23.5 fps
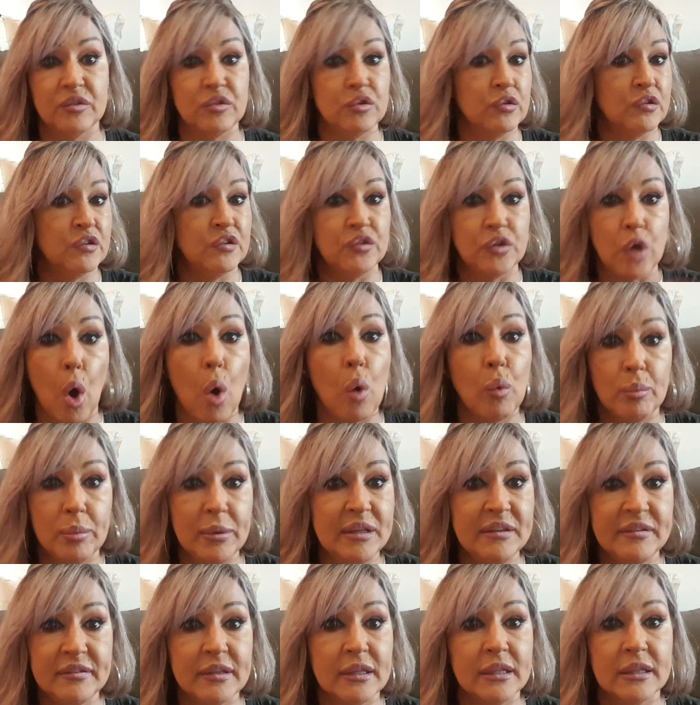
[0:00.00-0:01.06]
Just don't be
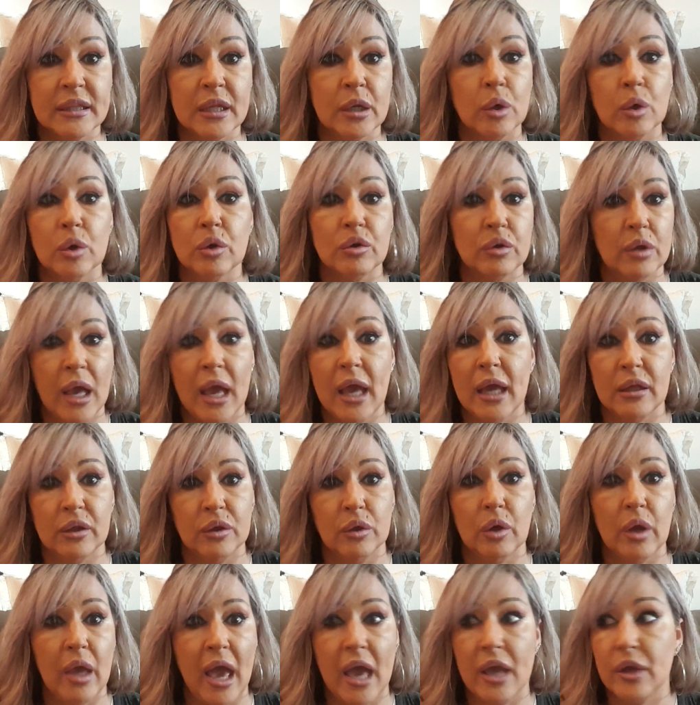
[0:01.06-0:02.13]
sitting there
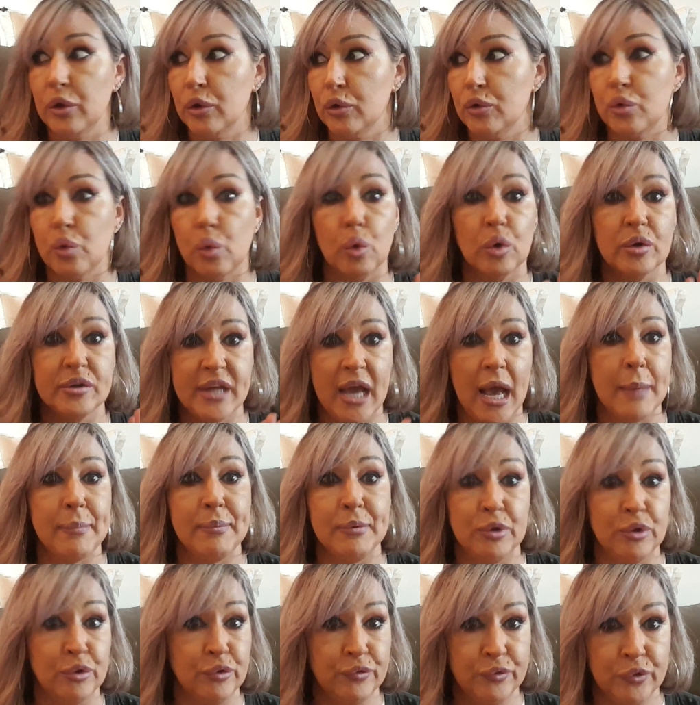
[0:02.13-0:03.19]
at your door
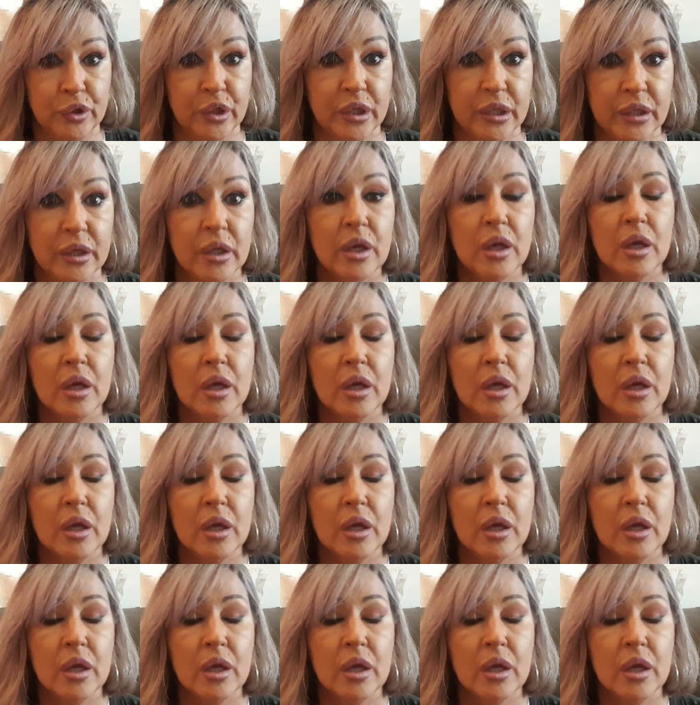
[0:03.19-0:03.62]
tapping your foot.